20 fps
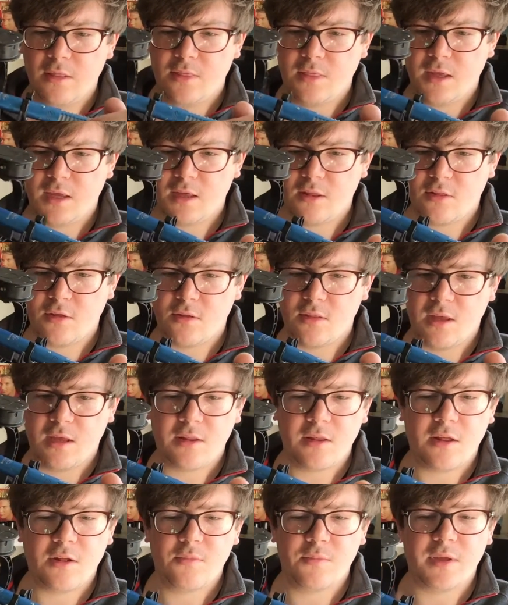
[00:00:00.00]
Thing is though, they
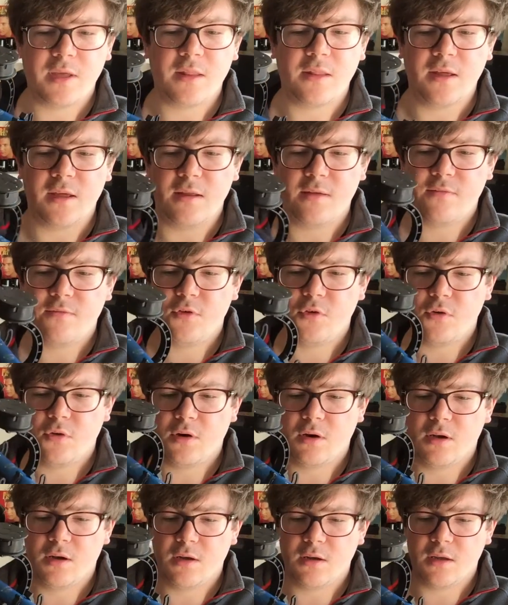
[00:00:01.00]
tell me that if you
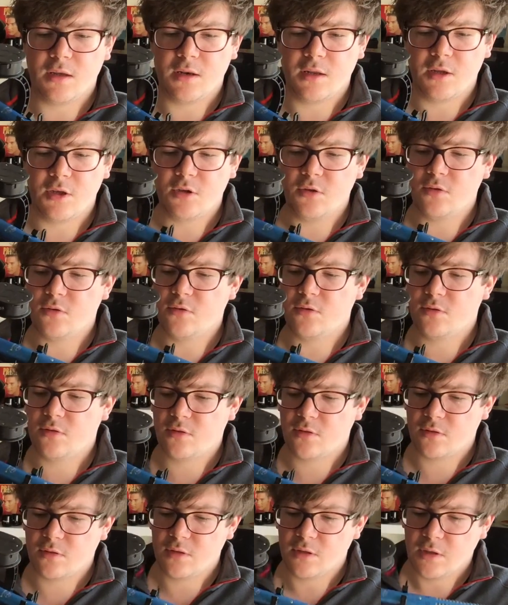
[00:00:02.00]
are going to
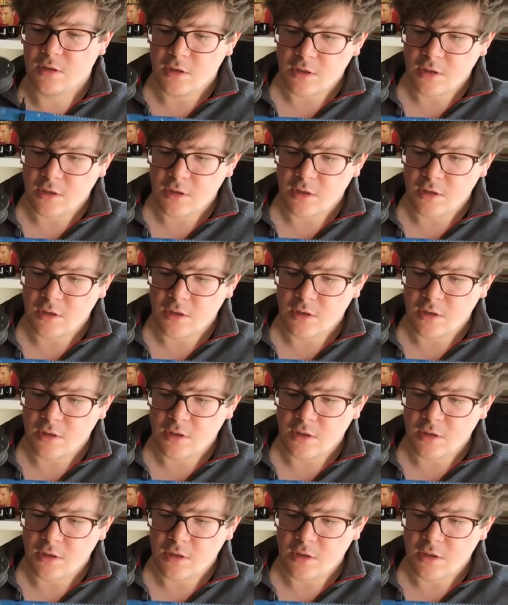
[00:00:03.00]
use